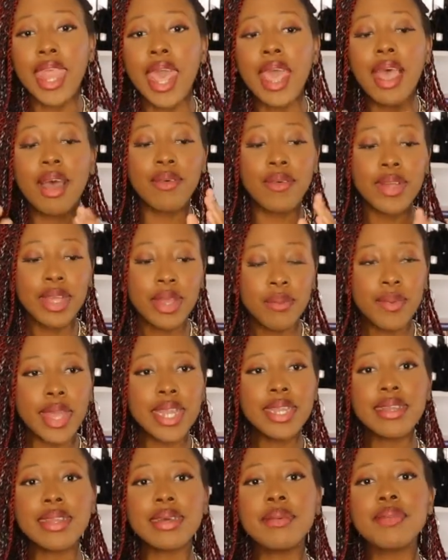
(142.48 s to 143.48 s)
Now,
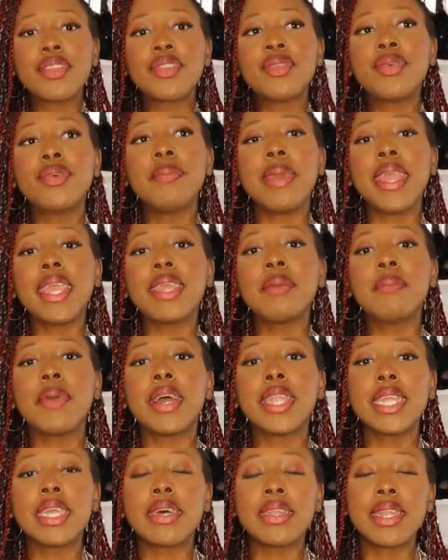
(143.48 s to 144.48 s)
when it comes to making
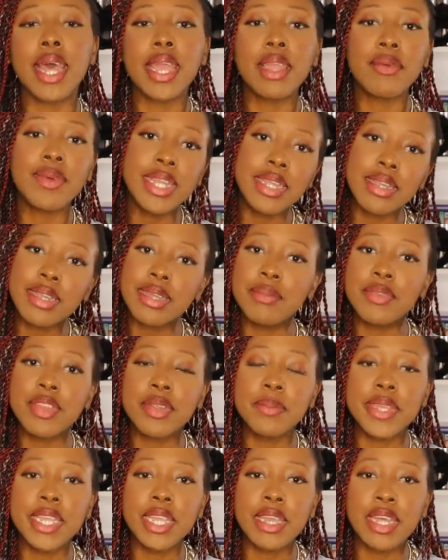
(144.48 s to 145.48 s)
money online, when it comes
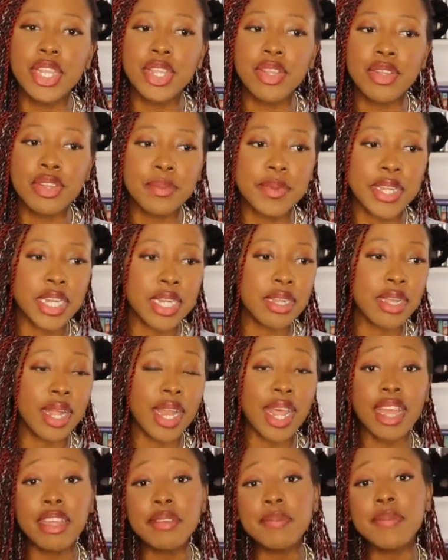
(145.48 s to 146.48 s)
to being on YouTube
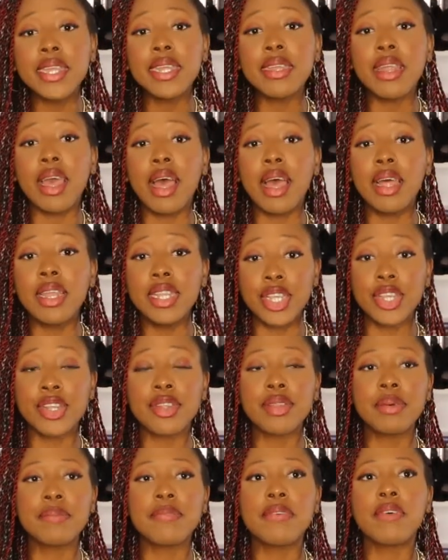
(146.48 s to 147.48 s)
channel, I've been on
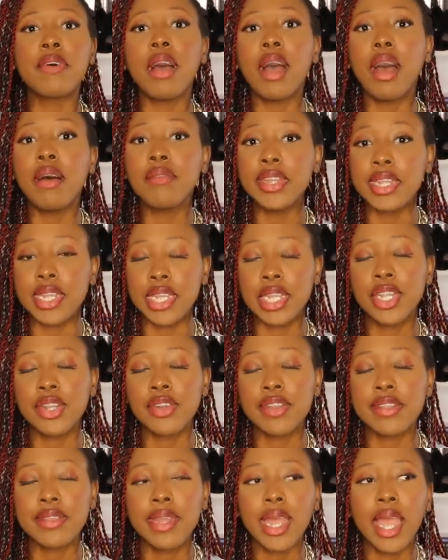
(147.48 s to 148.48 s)
YouTube for over 10
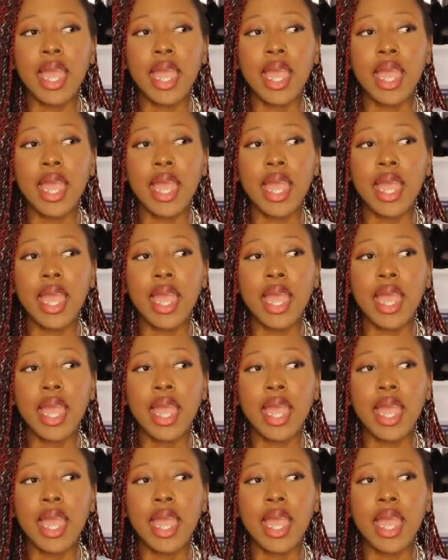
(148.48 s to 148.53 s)
years